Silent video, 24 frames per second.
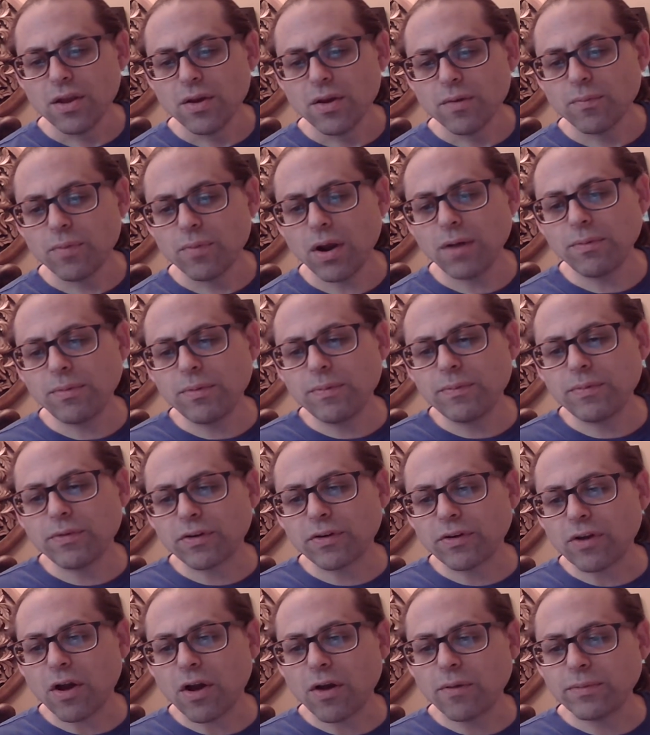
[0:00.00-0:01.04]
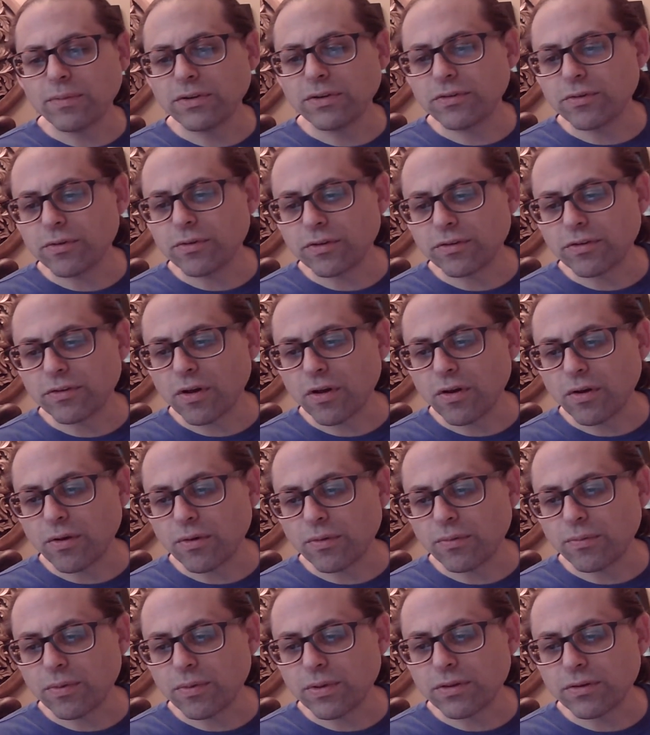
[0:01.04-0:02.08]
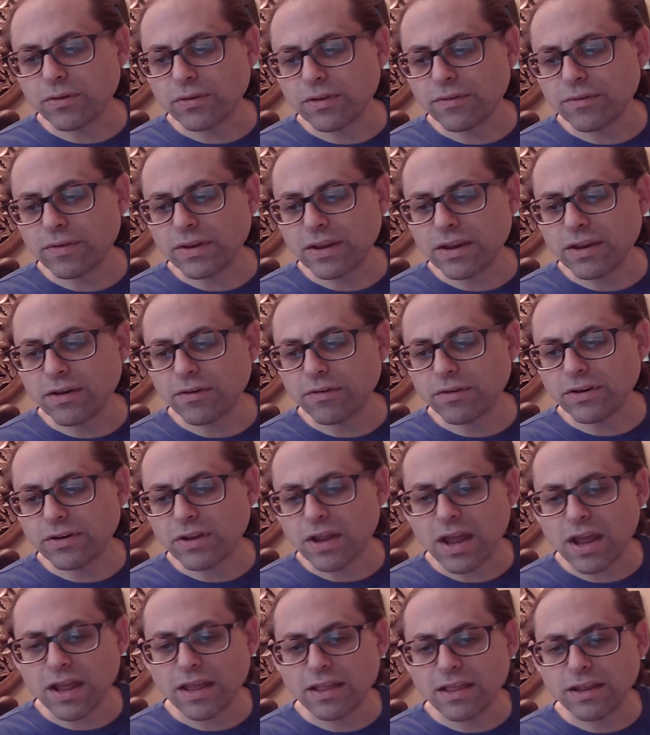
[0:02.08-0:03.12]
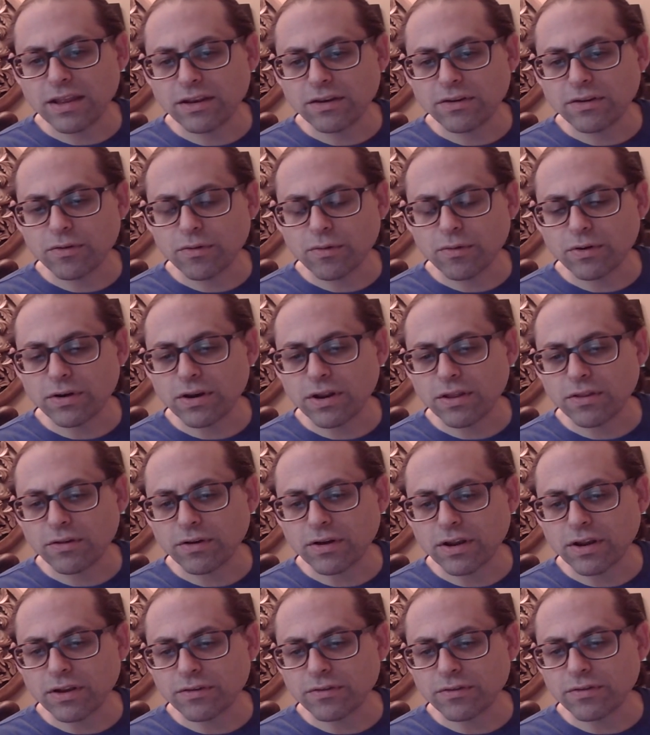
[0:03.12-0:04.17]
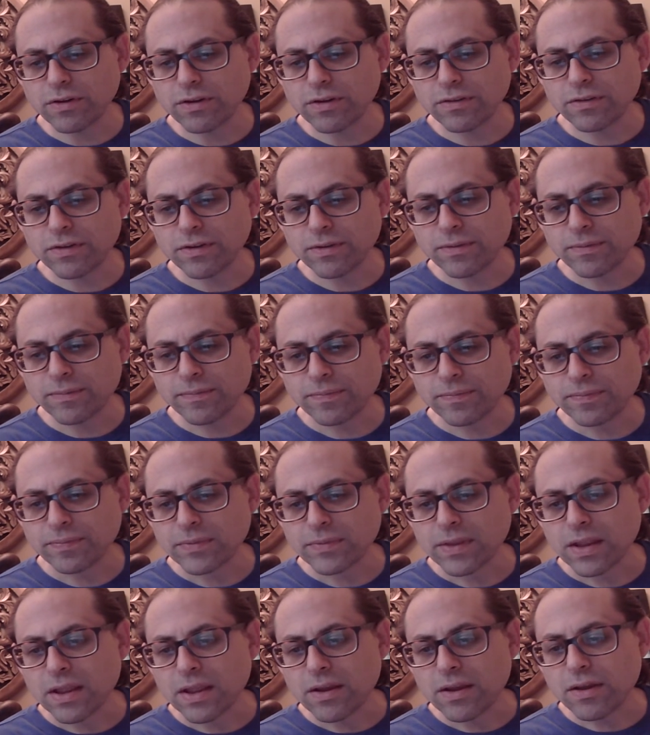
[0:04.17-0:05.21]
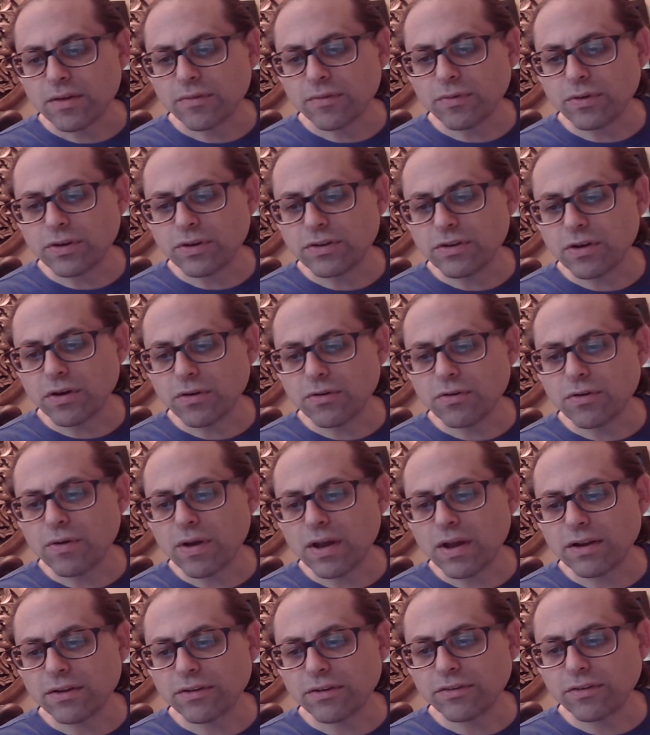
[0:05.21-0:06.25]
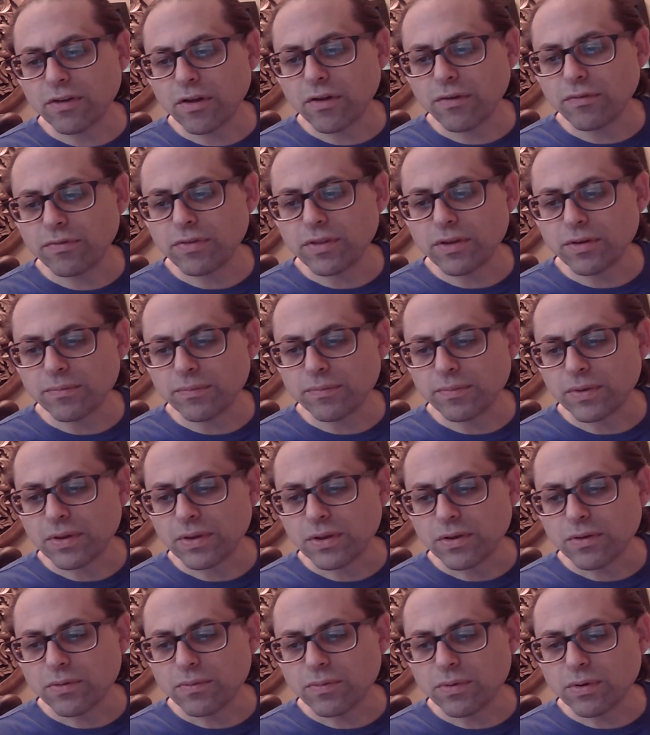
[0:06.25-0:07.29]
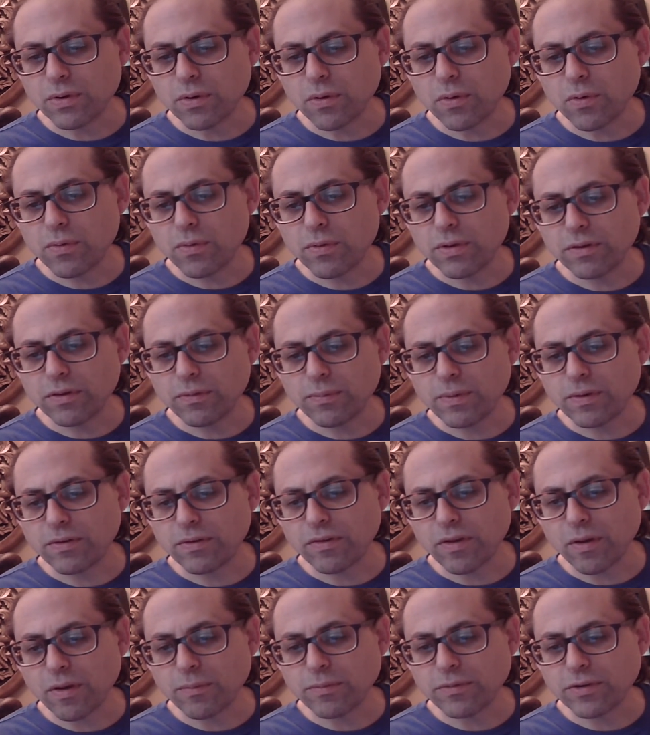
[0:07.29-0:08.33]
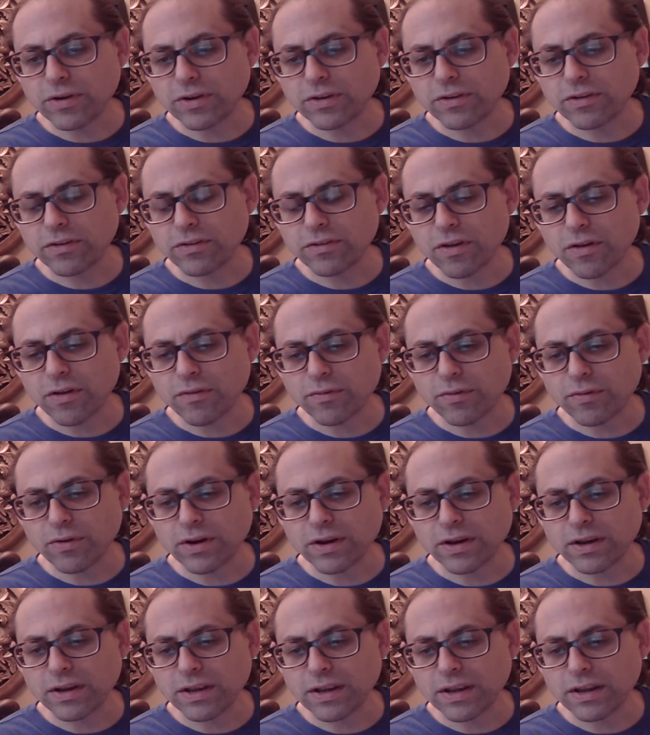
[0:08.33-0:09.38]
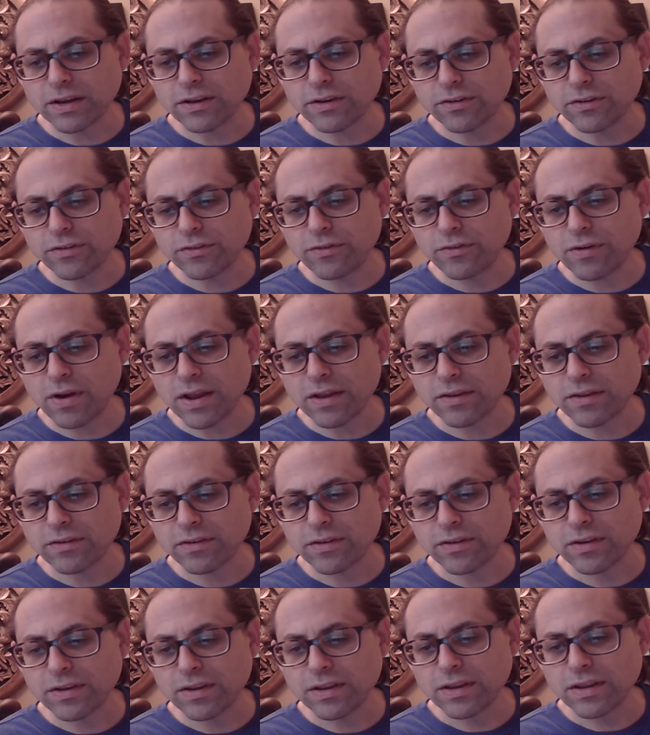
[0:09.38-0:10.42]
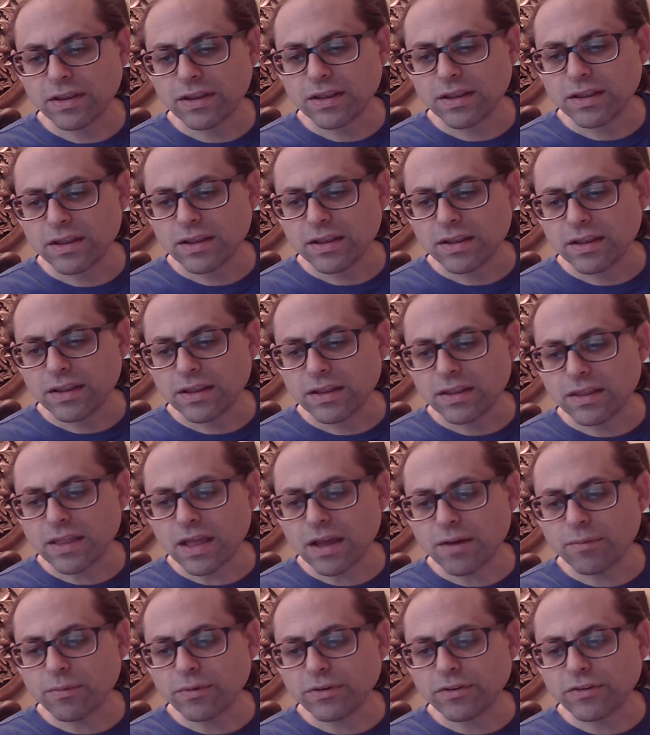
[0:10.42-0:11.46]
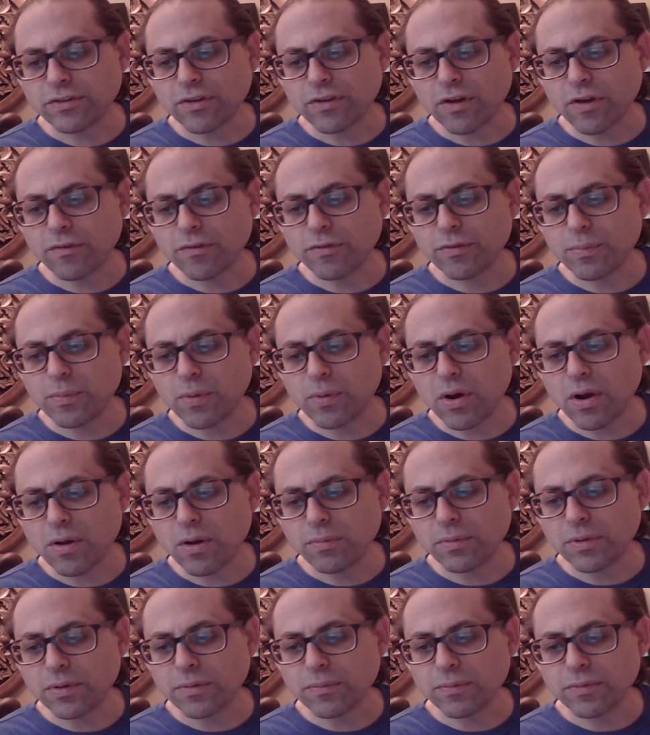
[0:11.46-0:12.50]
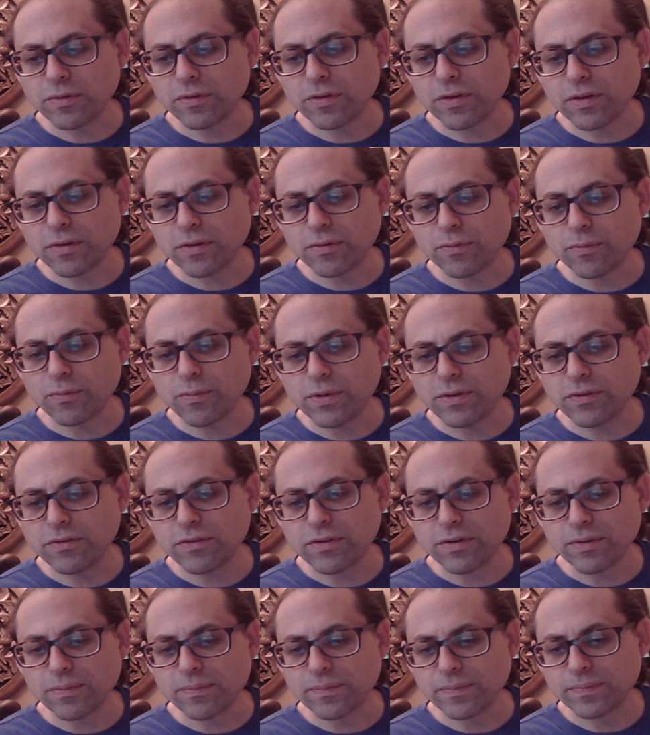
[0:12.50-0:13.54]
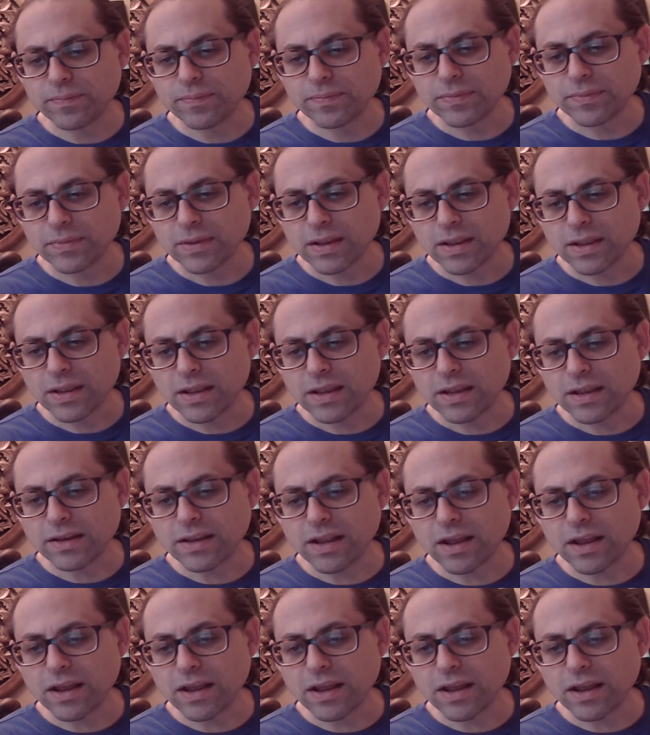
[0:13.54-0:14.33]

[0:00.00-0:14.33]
Problems are common to us all, whether living here in Thailand or in other countries. If we don't know how to solve them, we'll always be subject to suffering and distress. That which solves problems is wisdom, and to